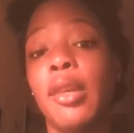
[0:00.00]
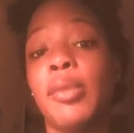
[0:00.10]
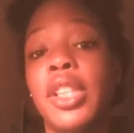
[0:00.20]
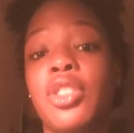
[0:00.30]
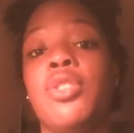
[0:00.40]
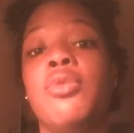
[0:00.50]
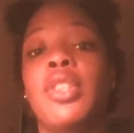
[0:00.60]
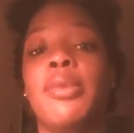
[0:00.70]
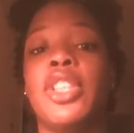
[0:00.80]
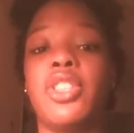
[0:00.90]
because you
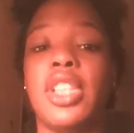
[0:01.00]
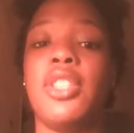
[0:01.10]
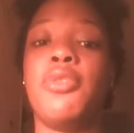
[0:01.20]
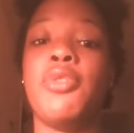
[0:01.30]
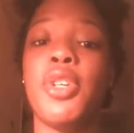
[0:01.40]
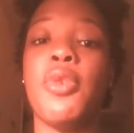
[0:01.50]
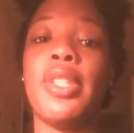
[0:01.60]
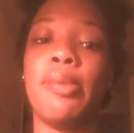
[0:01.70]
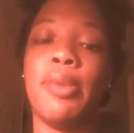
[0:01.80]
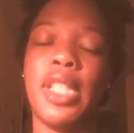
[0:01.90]
want to make sure that you know
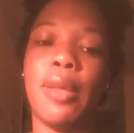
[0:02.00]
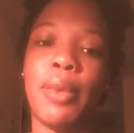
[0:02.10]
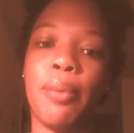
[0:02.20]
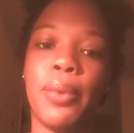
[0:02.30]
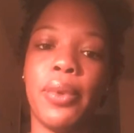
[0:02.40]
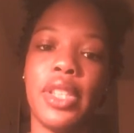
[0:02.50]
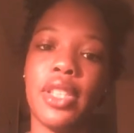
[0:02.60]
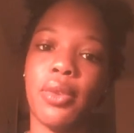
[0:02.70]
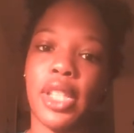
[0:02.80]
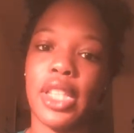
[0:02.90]
as many people in
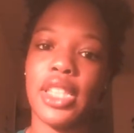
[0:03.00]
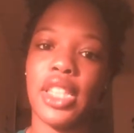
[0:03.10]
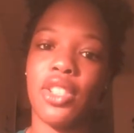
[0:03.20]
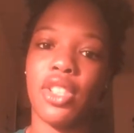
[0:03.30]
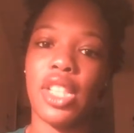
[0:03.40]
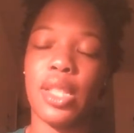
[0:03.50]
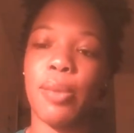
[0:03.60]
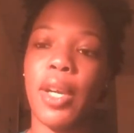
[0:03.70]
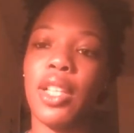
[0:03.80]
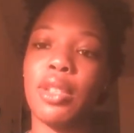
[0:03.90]
this organization as
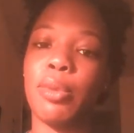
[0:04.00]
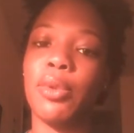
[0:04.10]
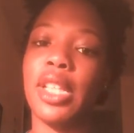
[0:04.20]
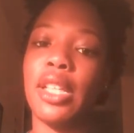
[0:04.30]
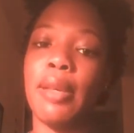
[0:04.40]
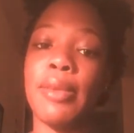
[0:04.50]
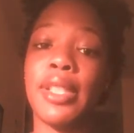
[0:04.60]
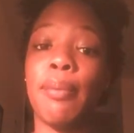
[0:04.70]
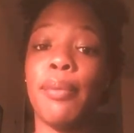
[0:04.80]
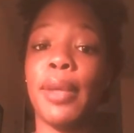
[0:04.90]
possible when it comes
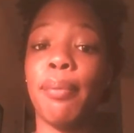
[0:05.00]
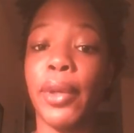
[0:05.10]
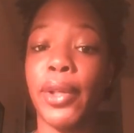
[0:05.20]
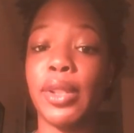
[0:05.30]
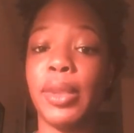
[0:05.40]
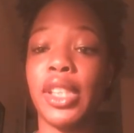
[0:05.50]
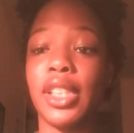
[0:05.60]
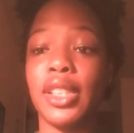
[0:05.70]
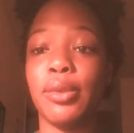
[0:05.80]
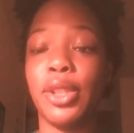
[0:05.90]
to members,
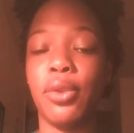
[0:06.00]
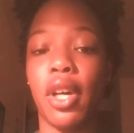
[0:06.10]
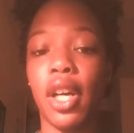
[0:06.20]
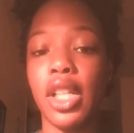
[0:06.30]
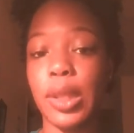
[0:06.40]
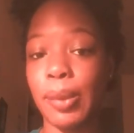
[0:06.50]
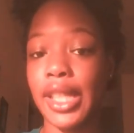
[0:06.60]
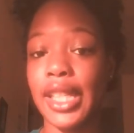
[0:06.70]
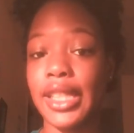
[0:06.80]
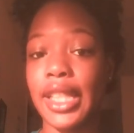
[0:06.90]
because when you are
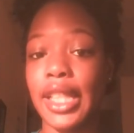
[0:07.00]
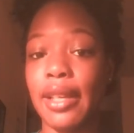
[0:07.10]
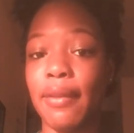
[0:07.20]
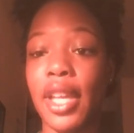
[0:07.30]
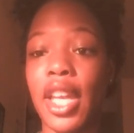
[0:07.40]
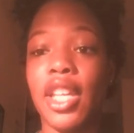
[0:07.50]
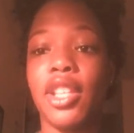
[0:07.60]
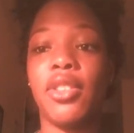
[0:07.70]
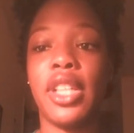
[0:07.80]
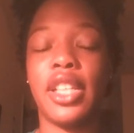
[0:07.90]
speaking to them,
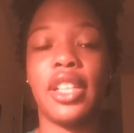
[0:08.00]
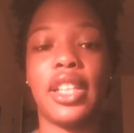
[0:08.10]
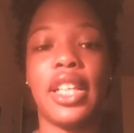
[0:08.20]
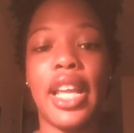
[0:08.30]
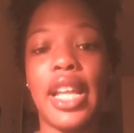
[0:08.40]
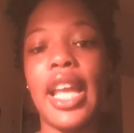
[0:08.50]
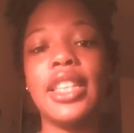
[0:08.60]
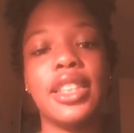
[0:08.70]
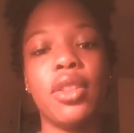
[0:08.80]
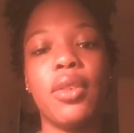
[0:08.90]
you can kind of
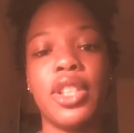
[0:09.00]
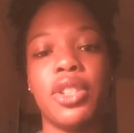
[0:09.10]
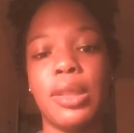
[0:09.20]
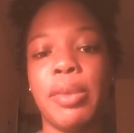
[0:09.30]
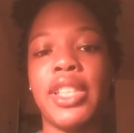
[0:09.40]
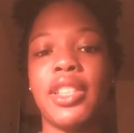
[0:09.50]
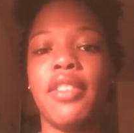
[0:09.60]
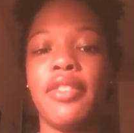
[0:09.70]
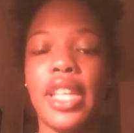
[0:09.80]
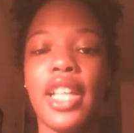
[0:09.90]
ask the questions based
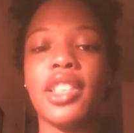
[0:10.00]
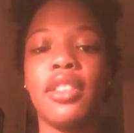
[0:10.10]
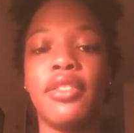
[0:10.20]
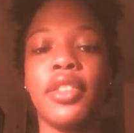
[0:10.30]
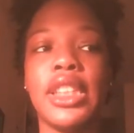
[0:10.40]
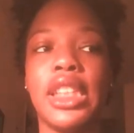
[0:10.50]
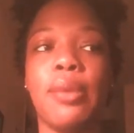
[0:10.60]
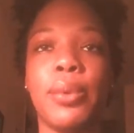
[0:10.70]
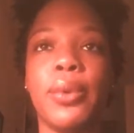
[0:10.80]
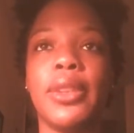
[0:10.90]
off of that. So, for
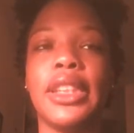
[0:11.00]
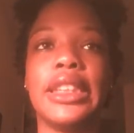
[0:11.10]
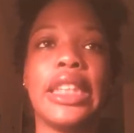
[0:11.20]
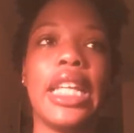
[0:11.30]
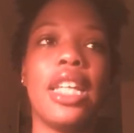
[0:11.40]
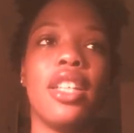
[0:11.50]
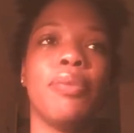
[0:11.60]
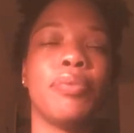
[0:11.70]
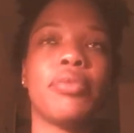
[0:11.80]
example, let's say,